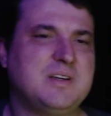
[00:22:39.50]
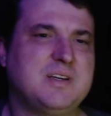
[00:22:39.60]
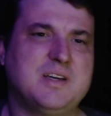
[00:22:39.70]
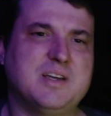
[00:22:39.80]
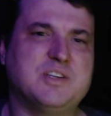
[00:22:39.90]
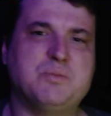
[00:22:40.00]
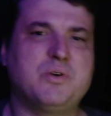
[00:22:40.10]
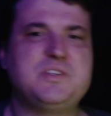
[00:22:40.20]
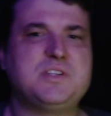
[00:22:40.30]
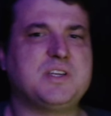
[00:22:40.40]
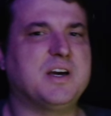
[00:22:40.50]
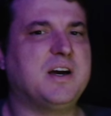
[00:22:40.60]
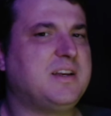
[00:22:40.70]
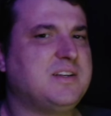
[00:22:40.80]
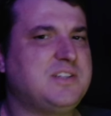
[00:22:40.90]
and she points the
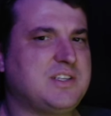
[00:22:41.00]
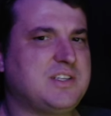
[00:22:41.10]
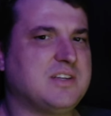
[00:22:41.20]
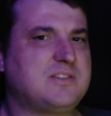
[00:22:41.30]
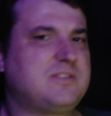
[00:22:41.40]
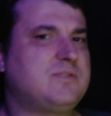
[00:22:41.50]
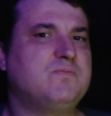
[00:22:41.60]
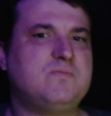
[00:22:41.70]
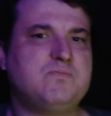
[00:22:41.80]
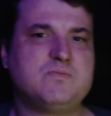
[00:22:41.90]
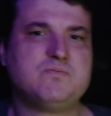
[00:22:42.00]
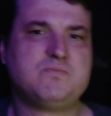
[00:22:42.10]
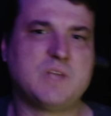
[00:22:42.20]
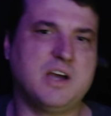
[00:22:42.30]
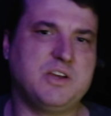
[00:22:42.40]
gun. She says,
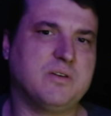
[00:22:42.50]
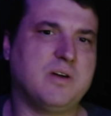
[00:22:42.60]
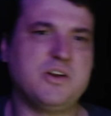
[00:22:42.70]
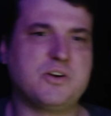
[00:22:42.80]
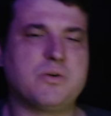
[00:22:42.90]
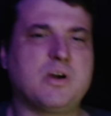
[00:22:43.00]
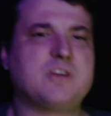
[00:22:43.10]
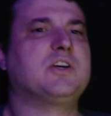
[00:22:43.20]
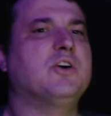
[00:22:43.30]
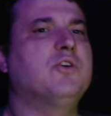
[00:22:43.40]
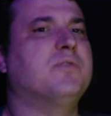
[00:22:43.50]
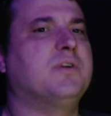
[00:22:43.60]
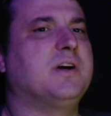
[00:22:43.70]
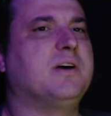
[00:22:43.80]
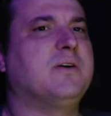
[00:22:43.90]
you're crossing over
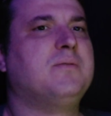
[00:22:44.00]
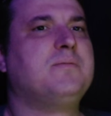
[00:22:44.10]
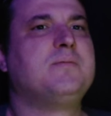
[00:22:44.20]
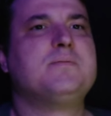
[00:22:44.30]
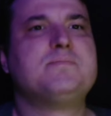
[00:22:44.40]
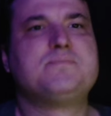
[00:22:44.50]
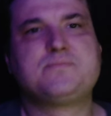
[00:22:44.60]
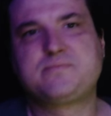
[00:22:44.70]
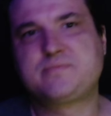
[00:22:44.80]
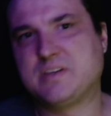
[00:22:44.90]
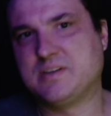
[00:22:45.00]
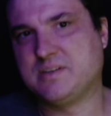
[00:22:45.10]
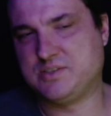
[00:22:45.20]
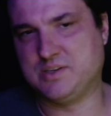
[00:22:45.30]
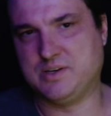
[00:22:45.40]
now."
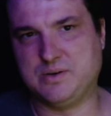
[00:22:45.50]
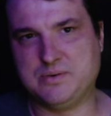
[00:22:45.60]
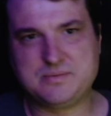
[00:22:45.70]
So,